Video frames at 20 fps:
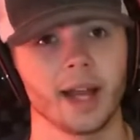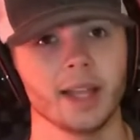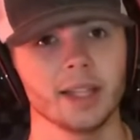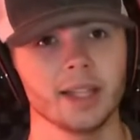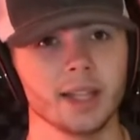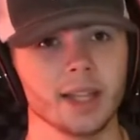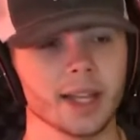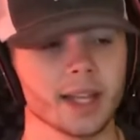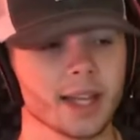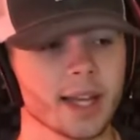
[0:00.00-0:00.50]
I
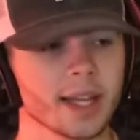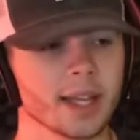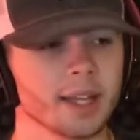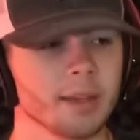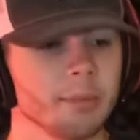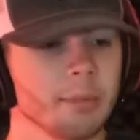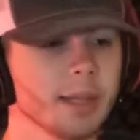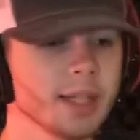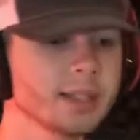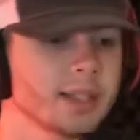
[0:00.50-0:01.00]
think that guy
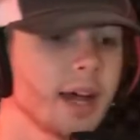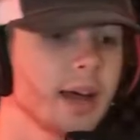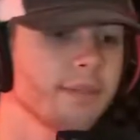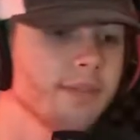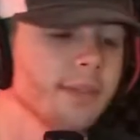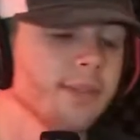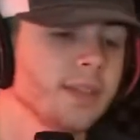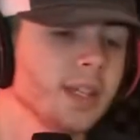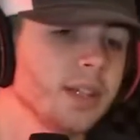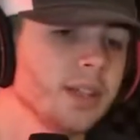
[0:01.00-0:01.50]
can be a top
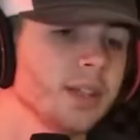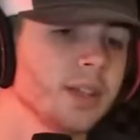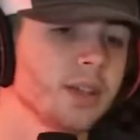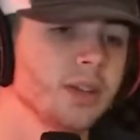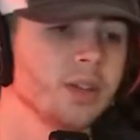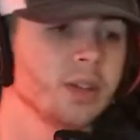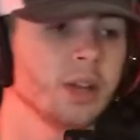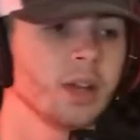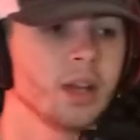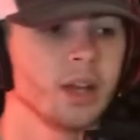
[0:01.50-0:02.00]
15
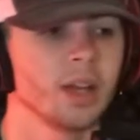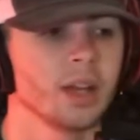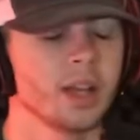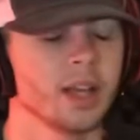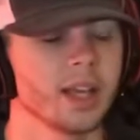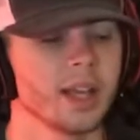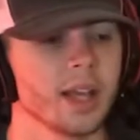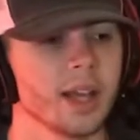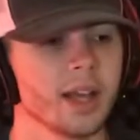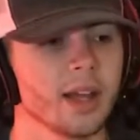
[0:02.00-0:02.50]
dude.
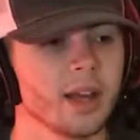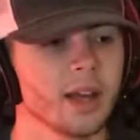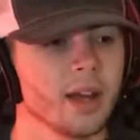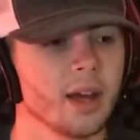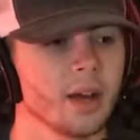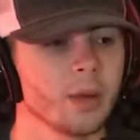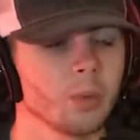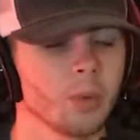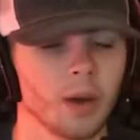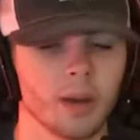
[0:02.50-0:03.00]
He had,
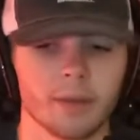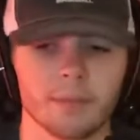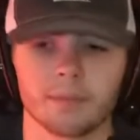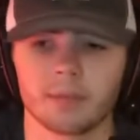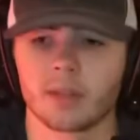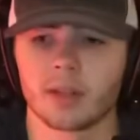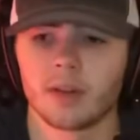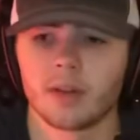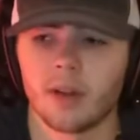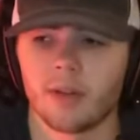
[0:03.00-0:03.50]

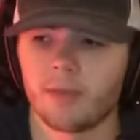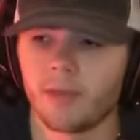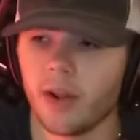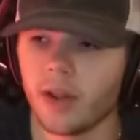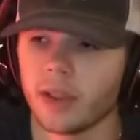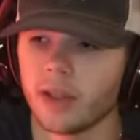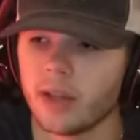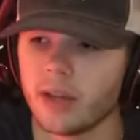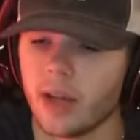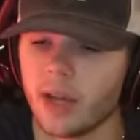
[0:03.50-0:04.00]
a fight
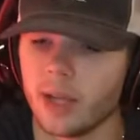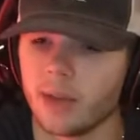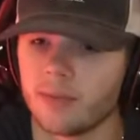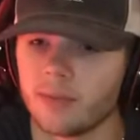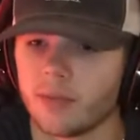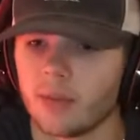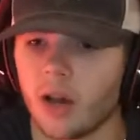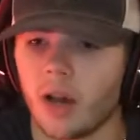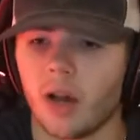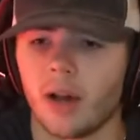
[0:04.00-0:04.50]
of the night,
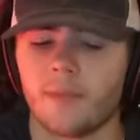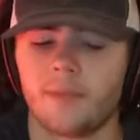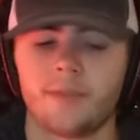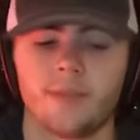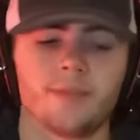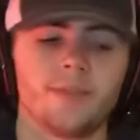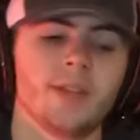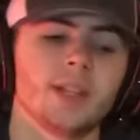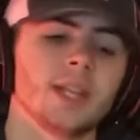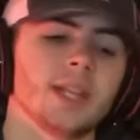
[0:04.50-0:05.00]

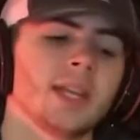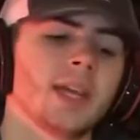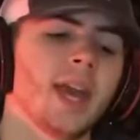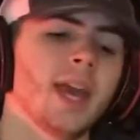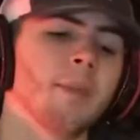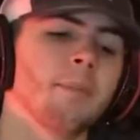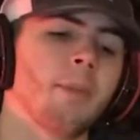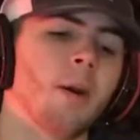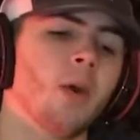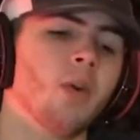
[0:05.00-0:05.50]

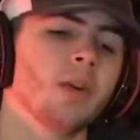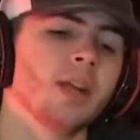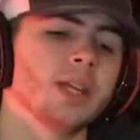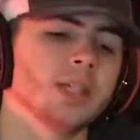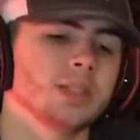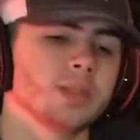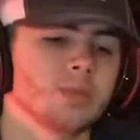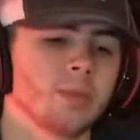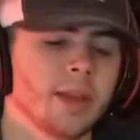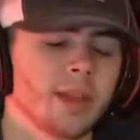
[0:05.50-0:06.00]
$50K
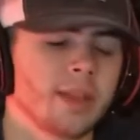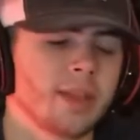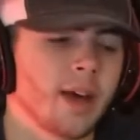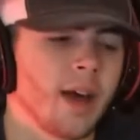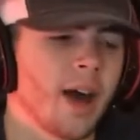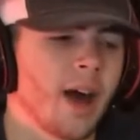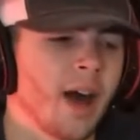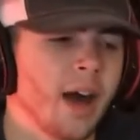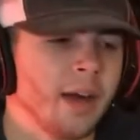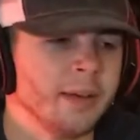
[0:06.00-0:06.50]
bonus with
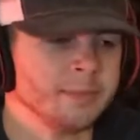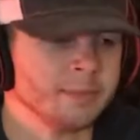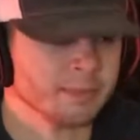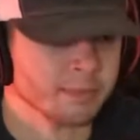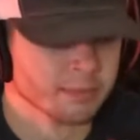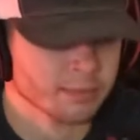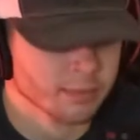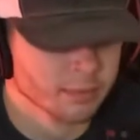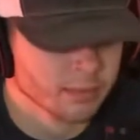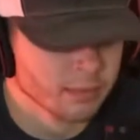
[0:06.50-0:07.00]
a
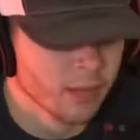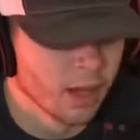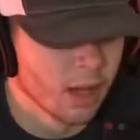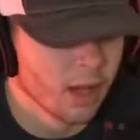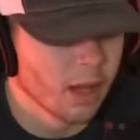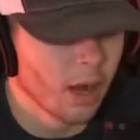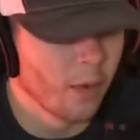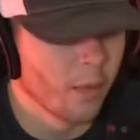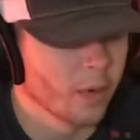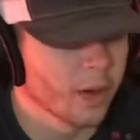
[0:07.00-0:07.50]

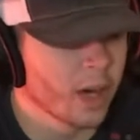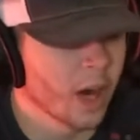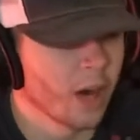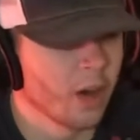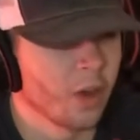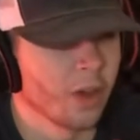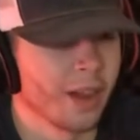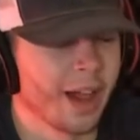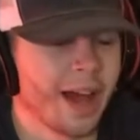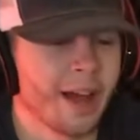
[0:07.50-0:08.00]

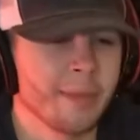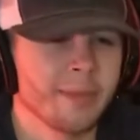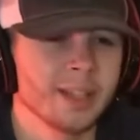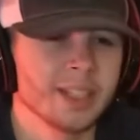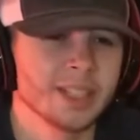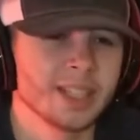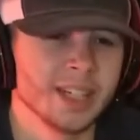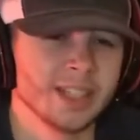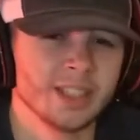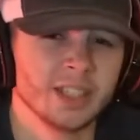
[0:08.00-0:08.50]
Ricardo
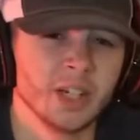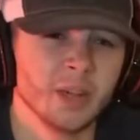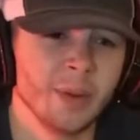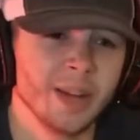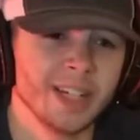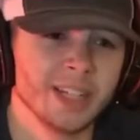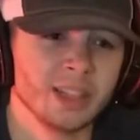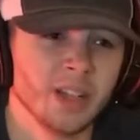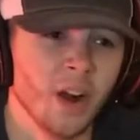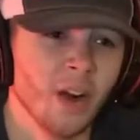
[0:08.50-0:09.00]
Lamas on 2
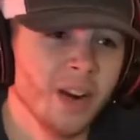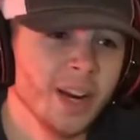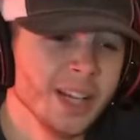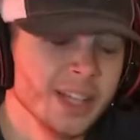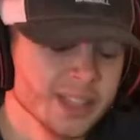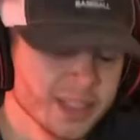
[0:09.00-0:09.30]
weeks' notice.